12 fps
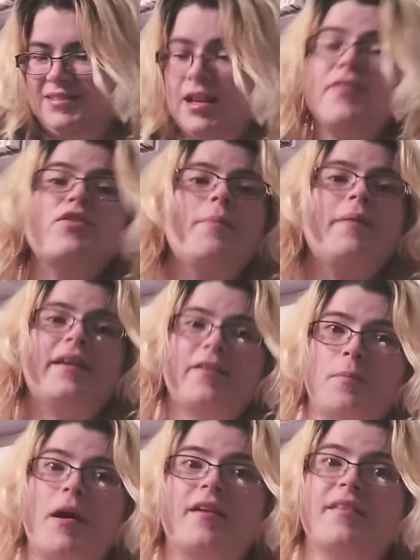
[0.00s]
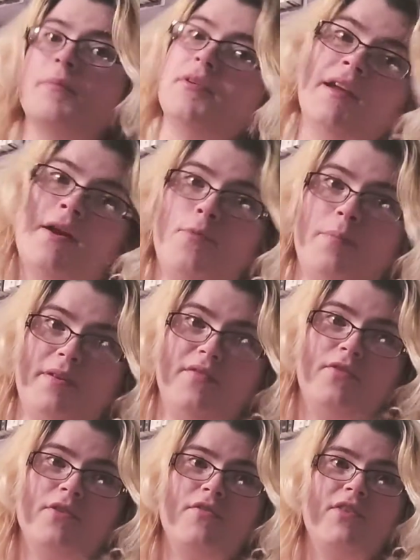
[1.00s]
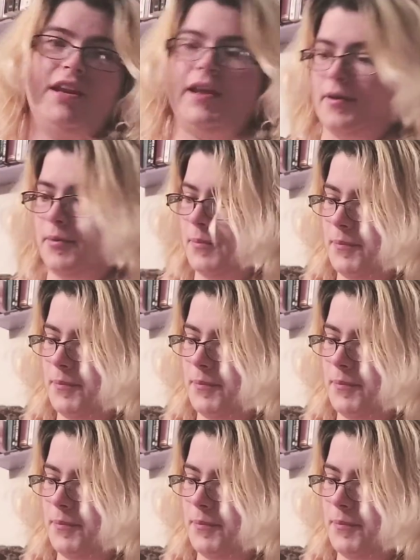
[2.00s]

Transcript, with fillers: Not the biggest box I'm going to open for the video.